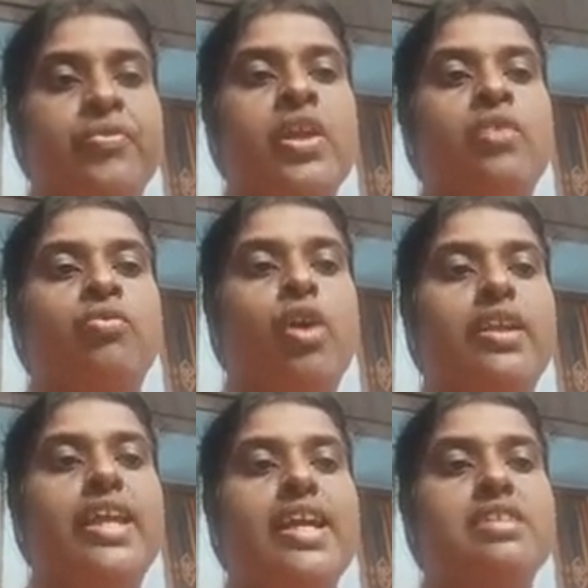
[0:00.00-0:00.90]
For
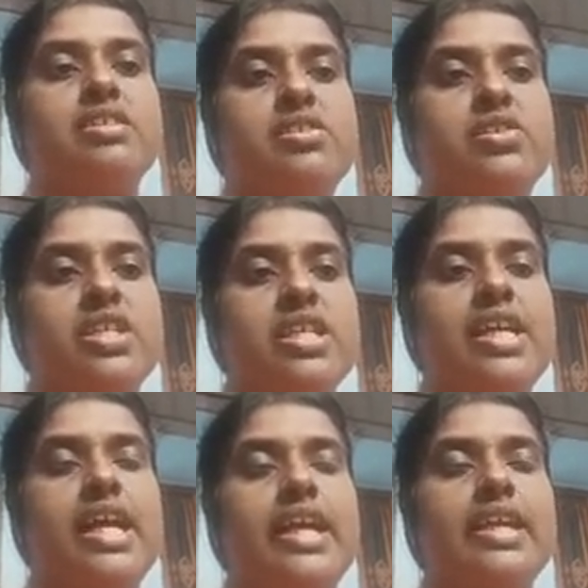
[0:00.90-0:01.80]
that in
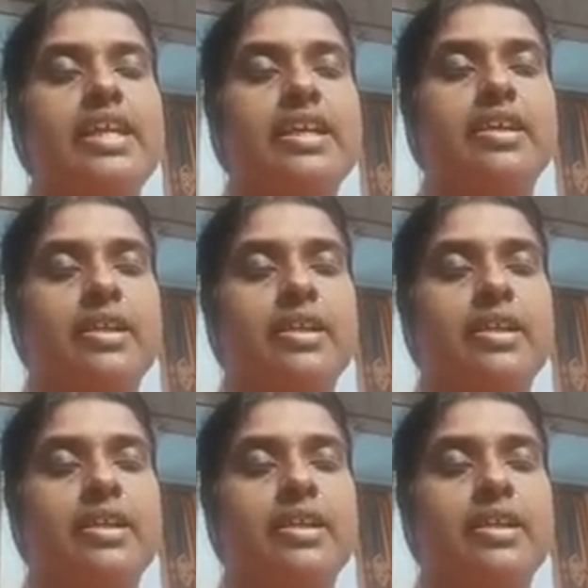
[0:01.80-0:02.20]
string, here